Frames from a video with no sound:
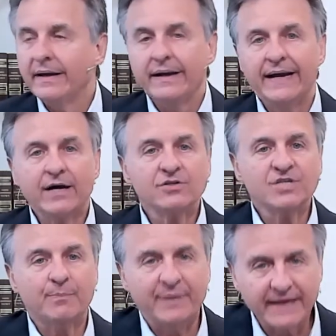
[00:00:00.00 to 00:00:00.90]
Here's a
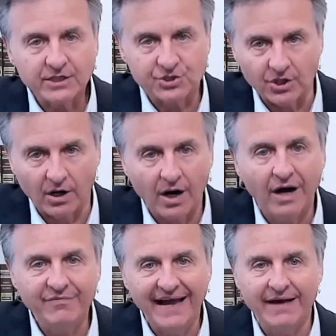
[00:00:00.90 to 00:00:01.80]
picture
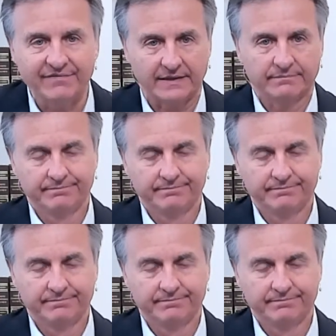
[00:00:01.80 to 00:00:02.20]
of heaven.